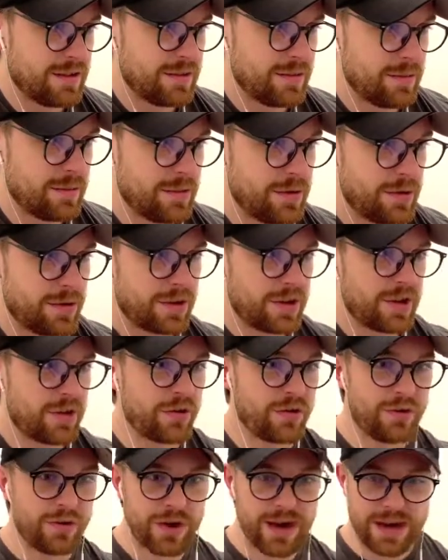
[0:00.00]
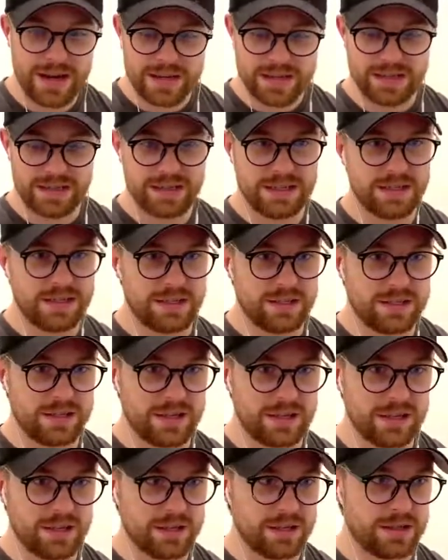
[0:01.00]
were crazy to
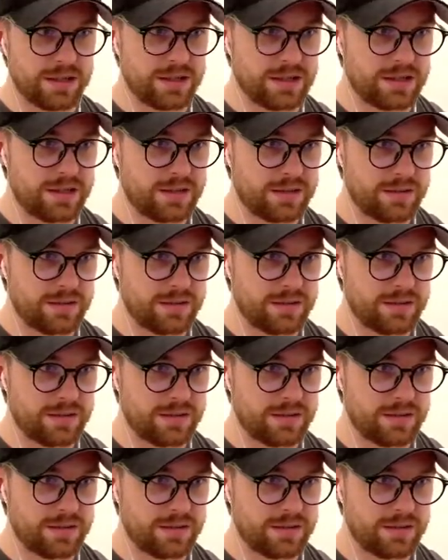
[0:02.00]
say the least.